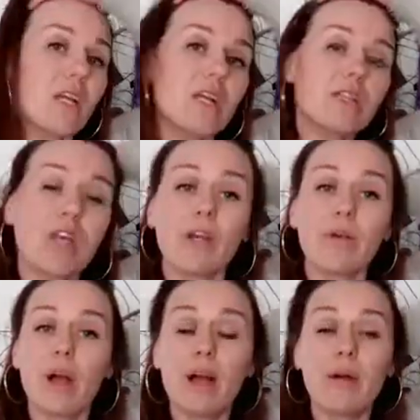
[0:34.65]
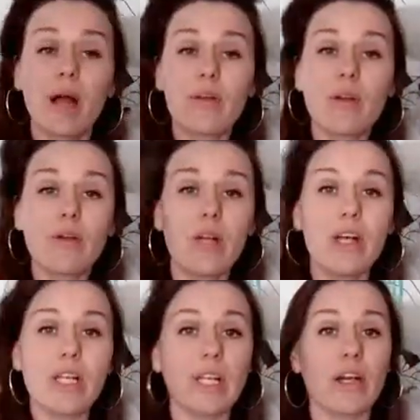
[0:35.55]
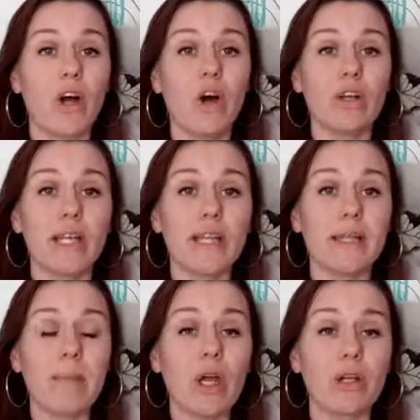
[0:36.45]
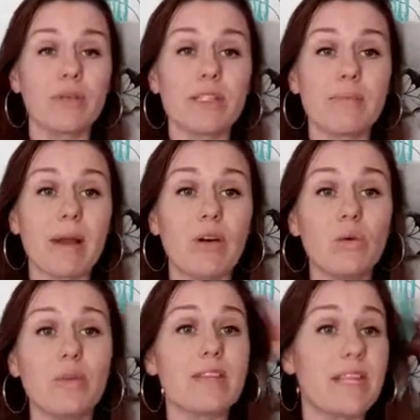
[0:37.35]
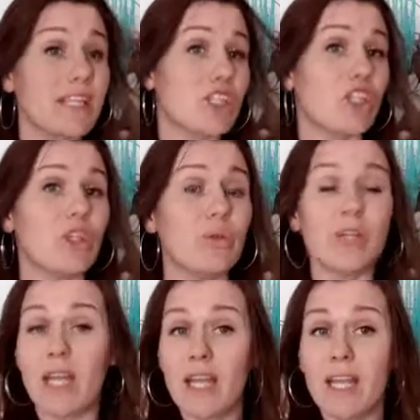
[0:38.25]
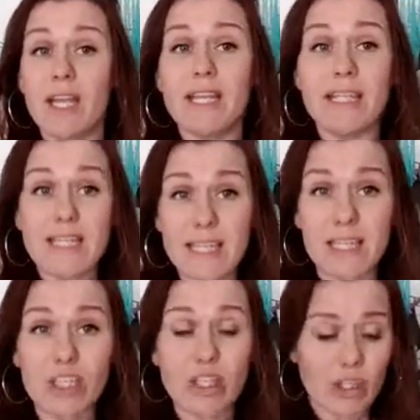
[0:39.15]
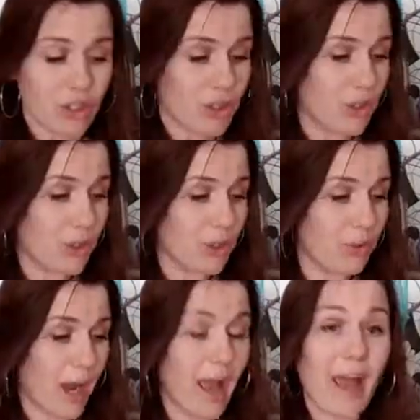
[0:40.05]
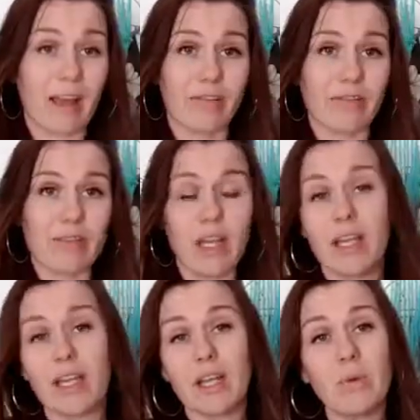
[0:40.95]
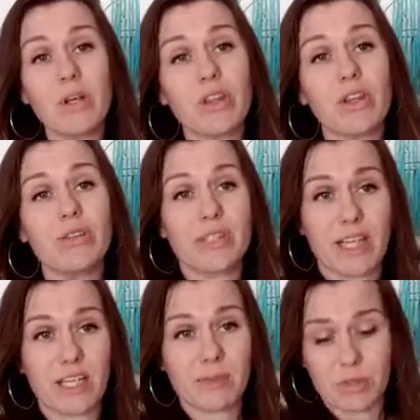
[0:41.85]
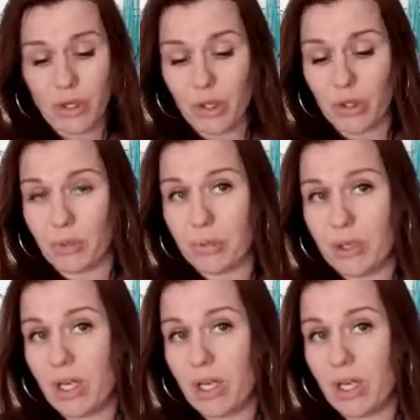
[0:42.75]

So I wrote earlier on in the post about all the things that you'd need to have. Now, one of those things was a hoop.